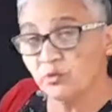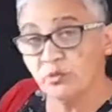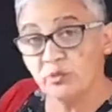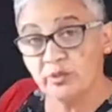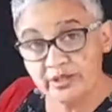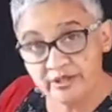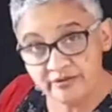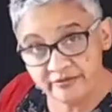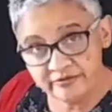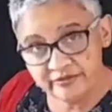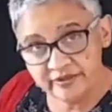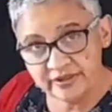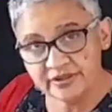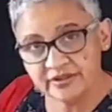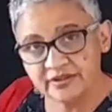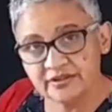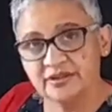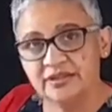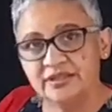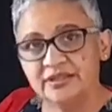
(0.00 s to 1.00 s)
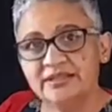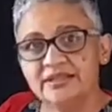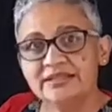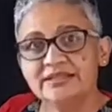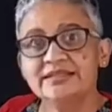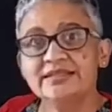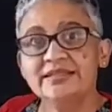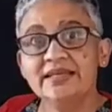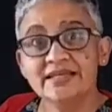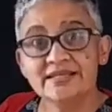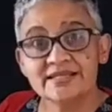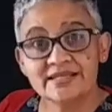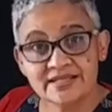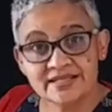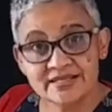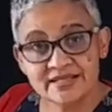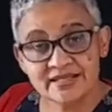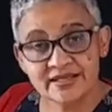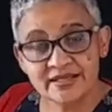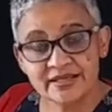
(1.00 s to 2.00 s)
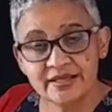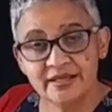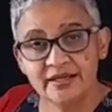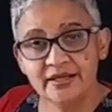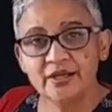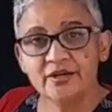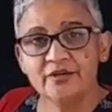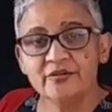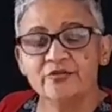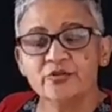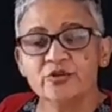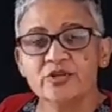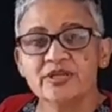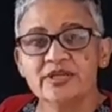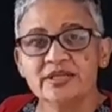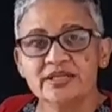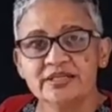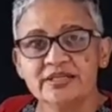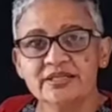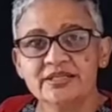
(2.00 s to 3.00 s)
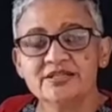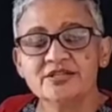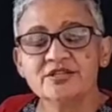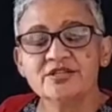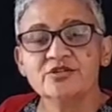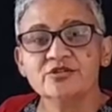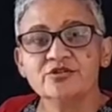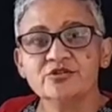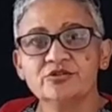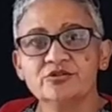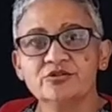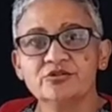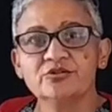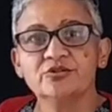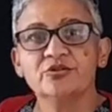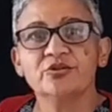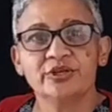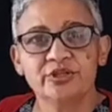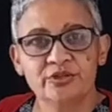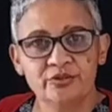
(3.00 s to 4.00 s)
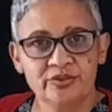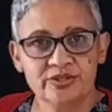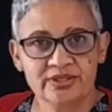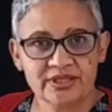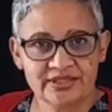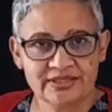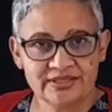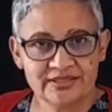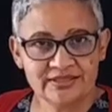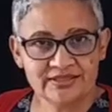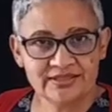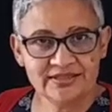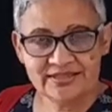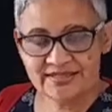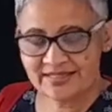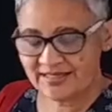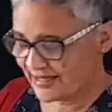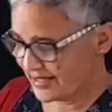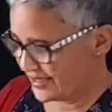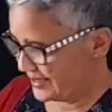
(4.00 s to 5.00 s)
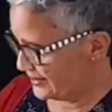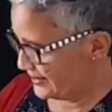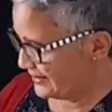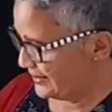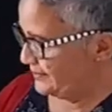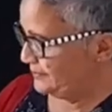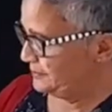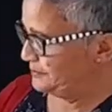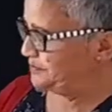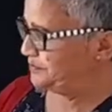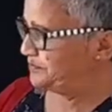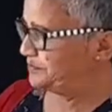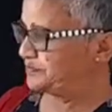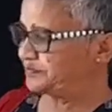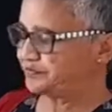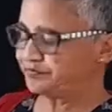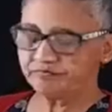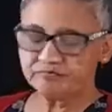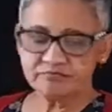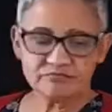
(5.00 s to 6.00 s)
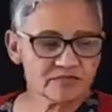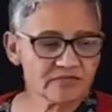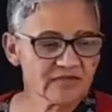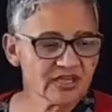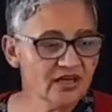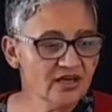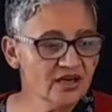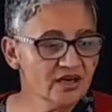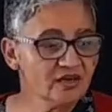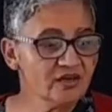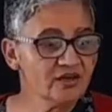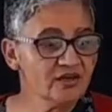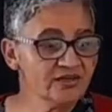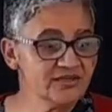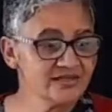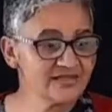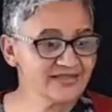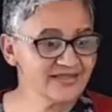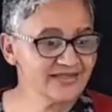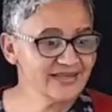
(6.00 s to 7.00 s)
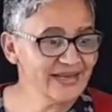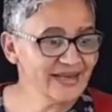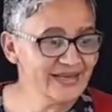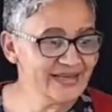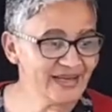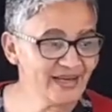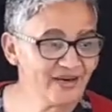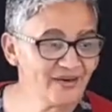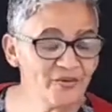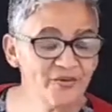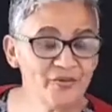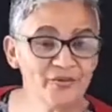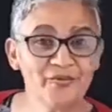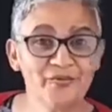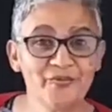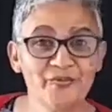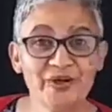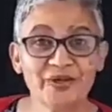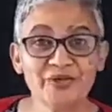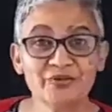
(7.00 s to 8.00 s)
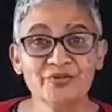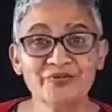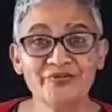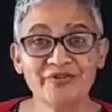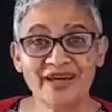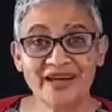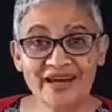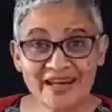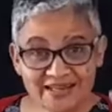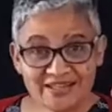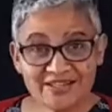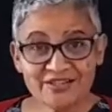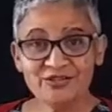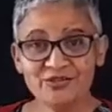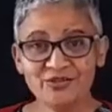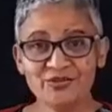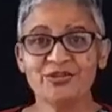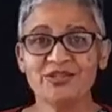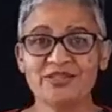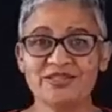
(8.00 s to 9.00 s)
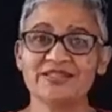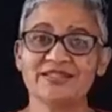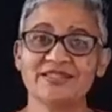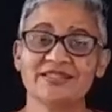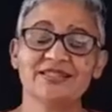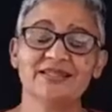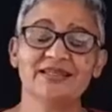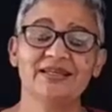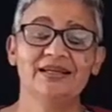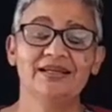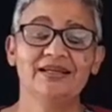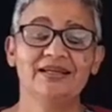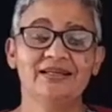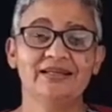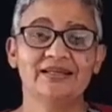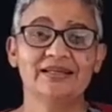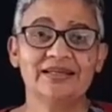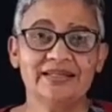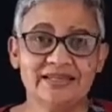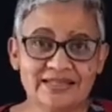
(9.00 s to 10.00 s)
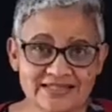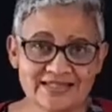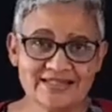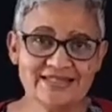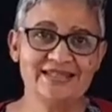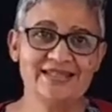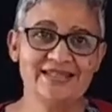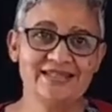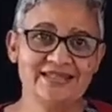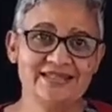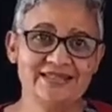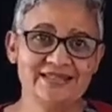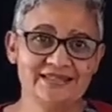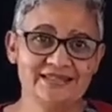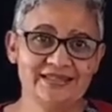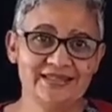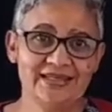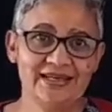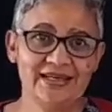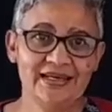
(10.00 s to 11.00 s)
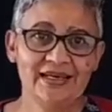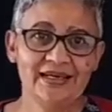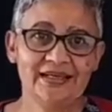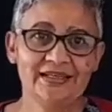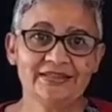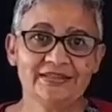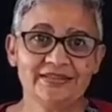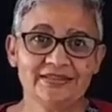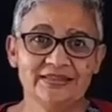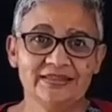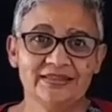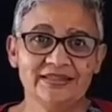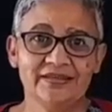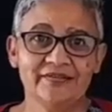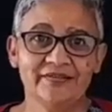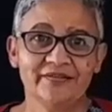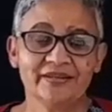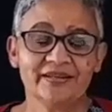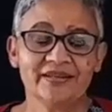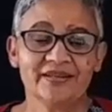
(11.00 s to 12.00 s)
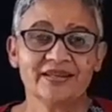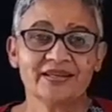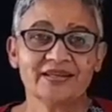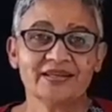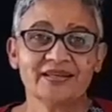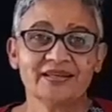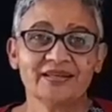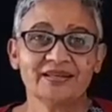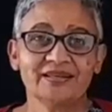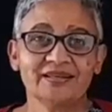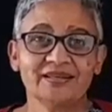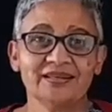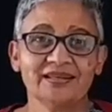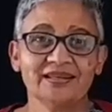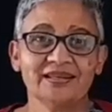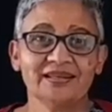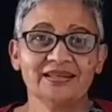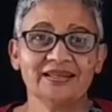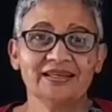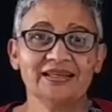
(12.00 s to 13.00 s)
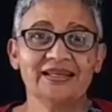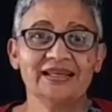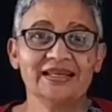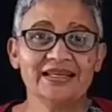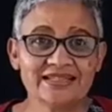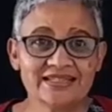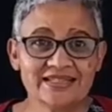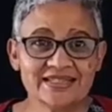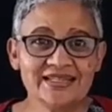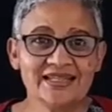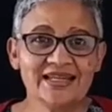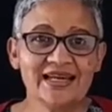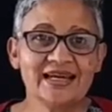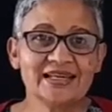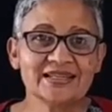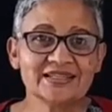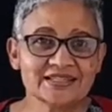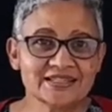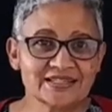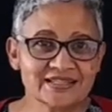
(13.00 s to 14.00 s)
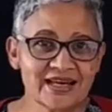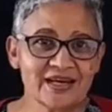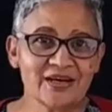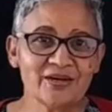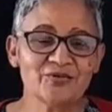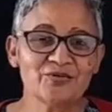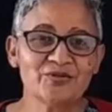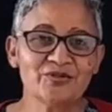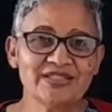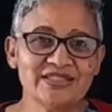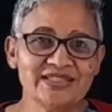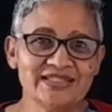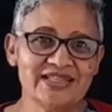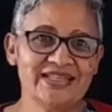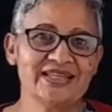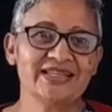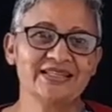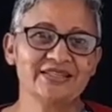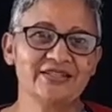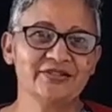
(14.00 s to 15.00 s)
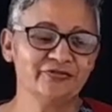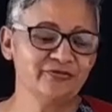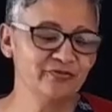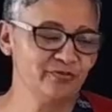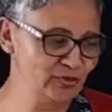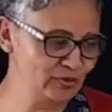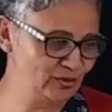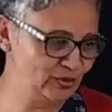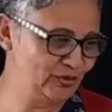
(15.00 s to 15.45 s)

we feel is necessary for the learners to read with understanding. Colleagues, now what we've added to this reading series is the letter and sound detective book.